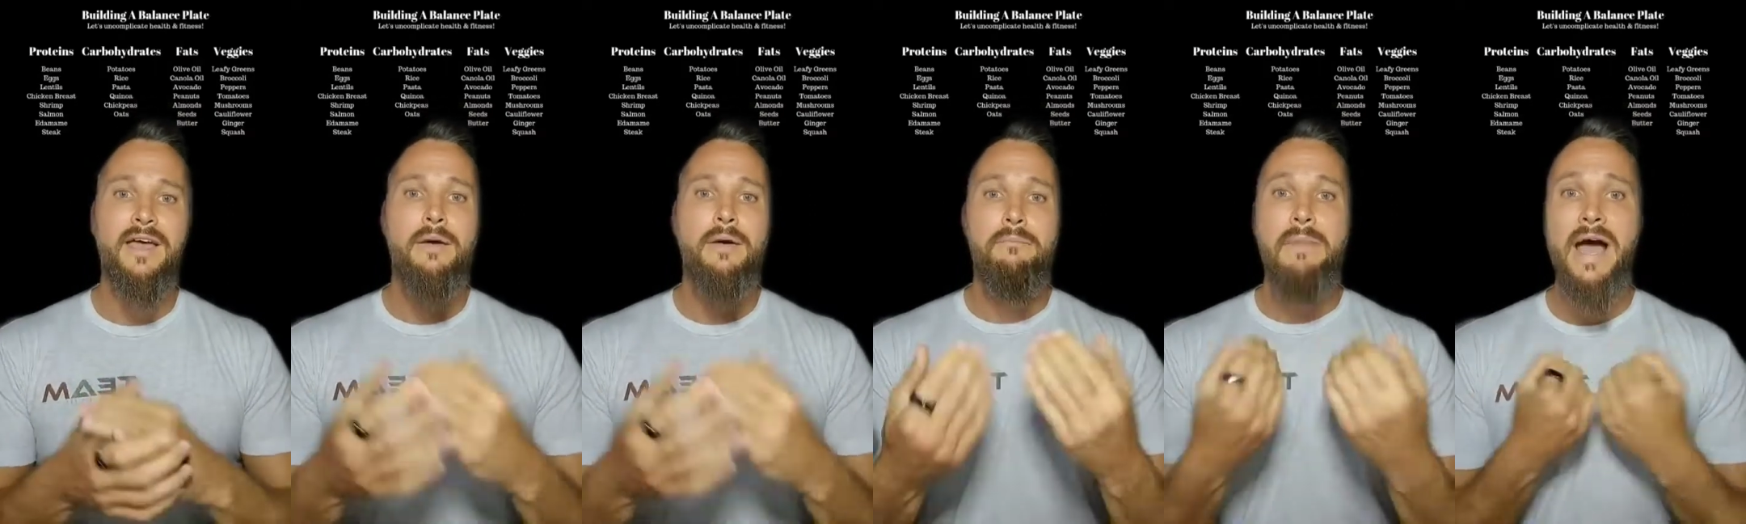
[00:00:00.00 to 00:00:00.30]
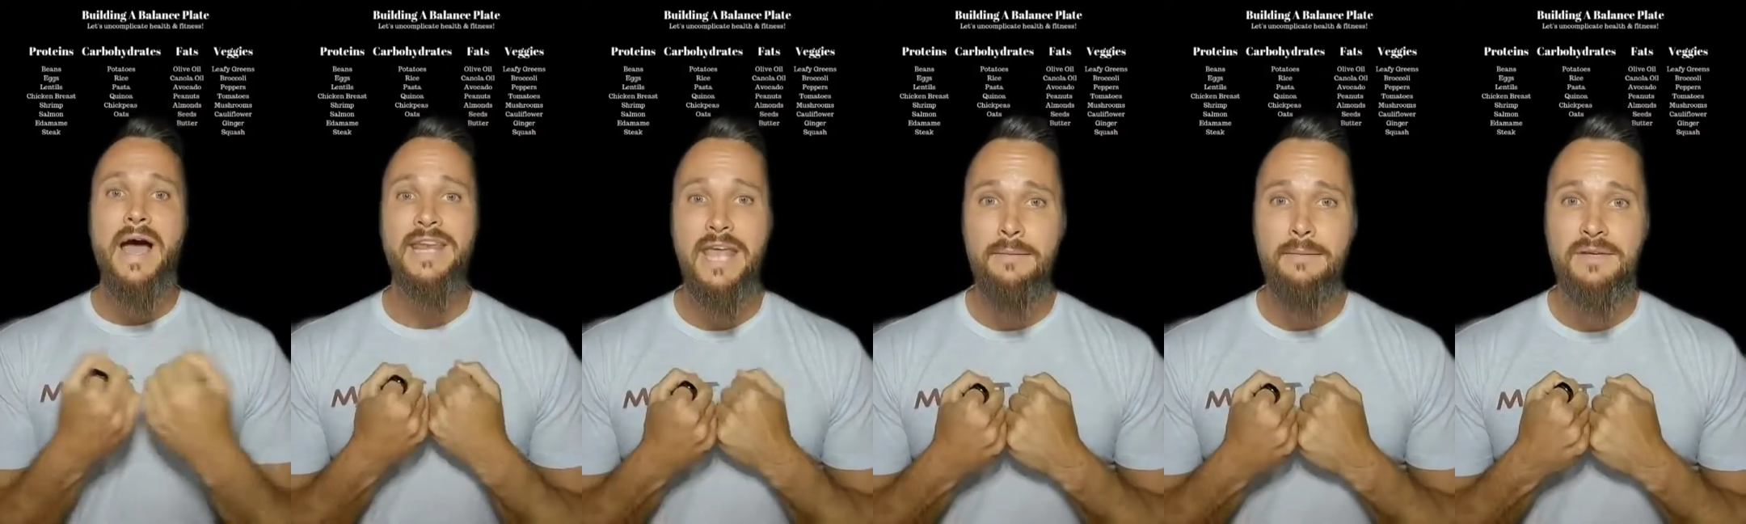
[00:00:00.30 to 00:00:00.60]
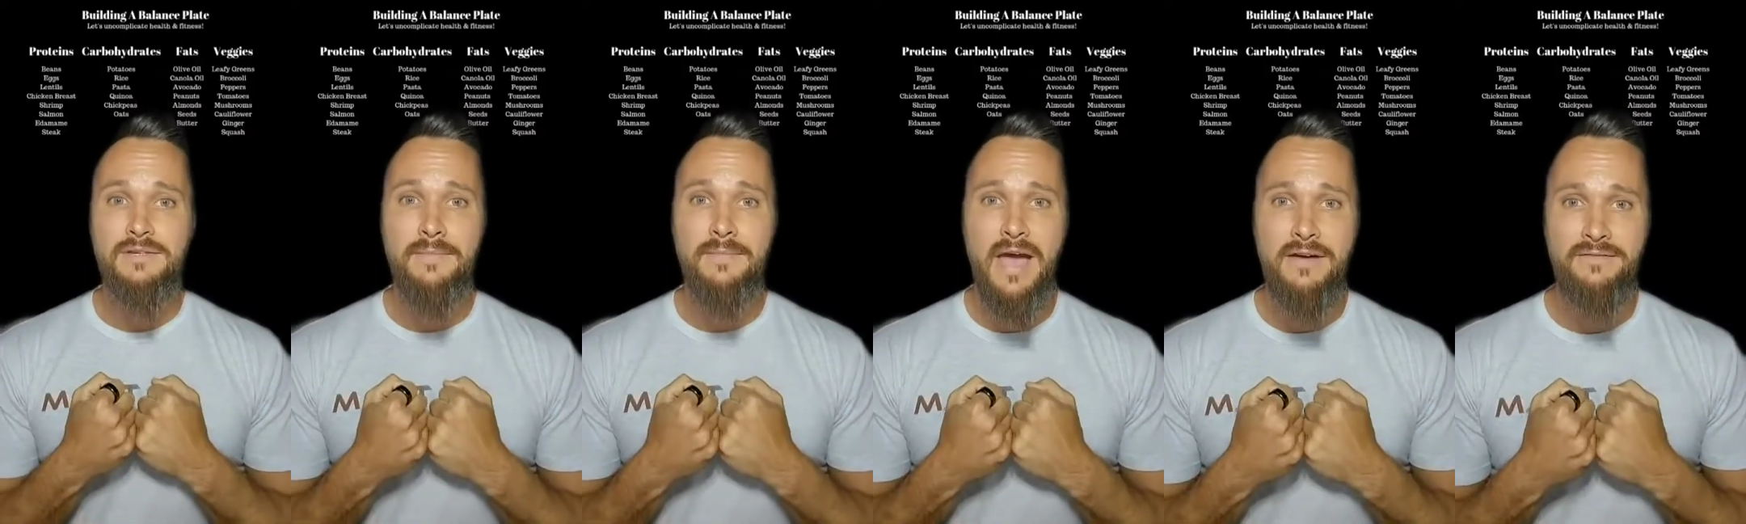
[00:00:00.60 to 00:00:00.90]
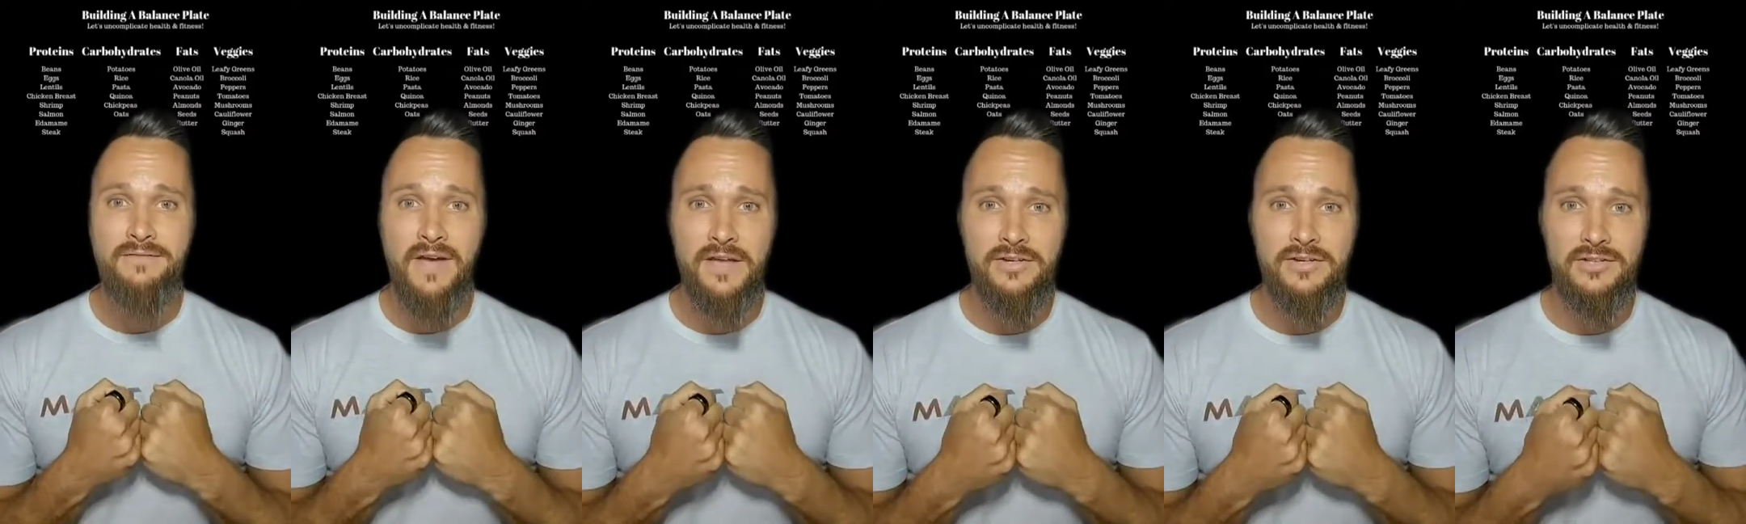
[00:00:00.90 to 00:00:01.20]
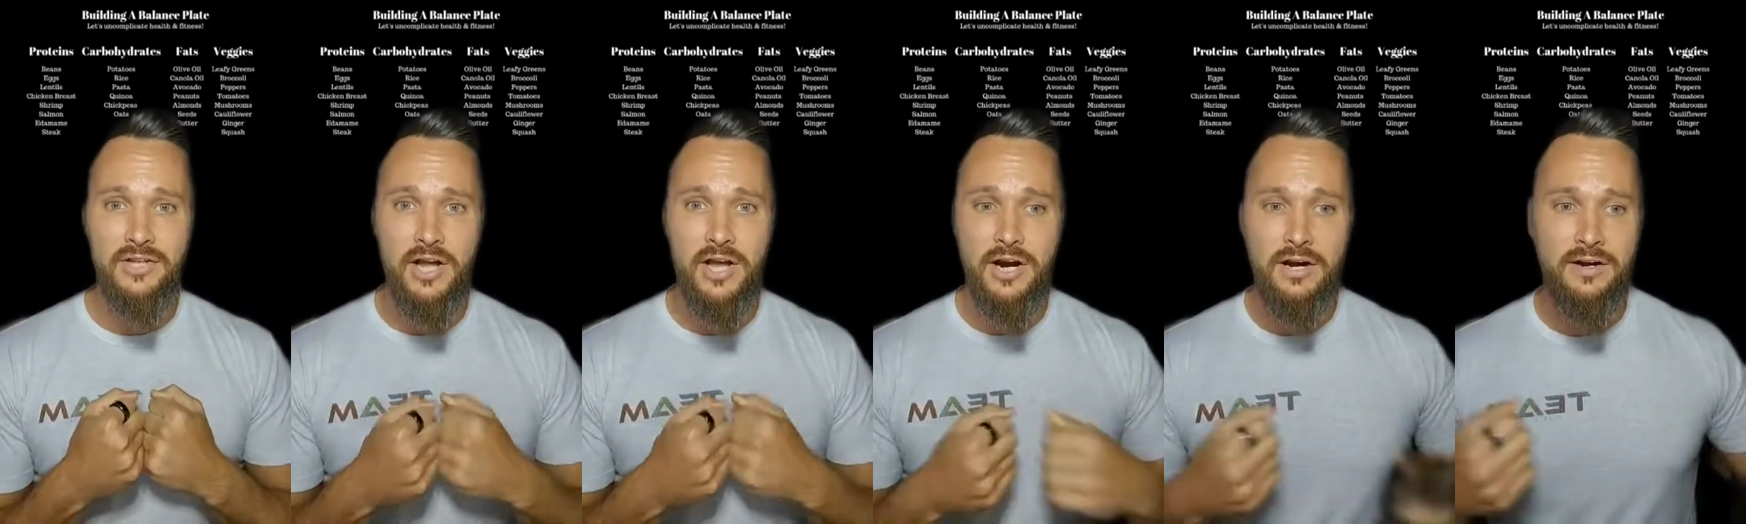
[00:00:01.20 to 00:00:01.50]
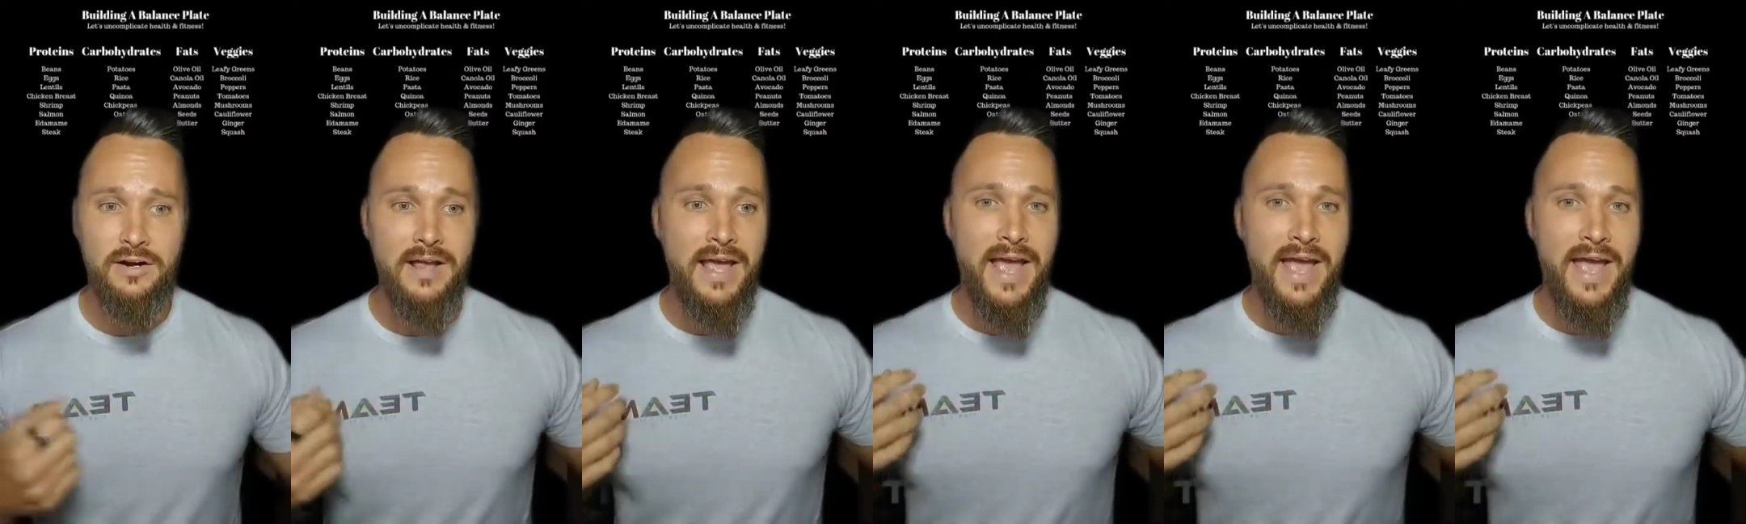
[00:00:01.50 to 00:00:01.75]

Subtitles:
My name is Matt Vanderlaar,